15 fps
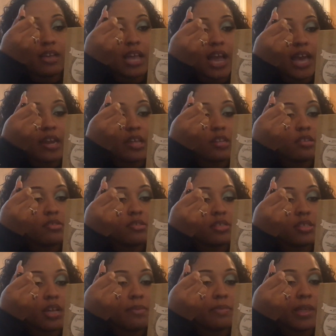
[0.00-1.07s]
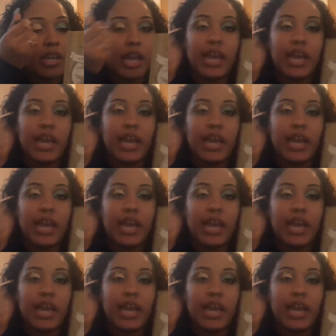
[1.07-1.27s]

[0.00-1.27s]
had to do something.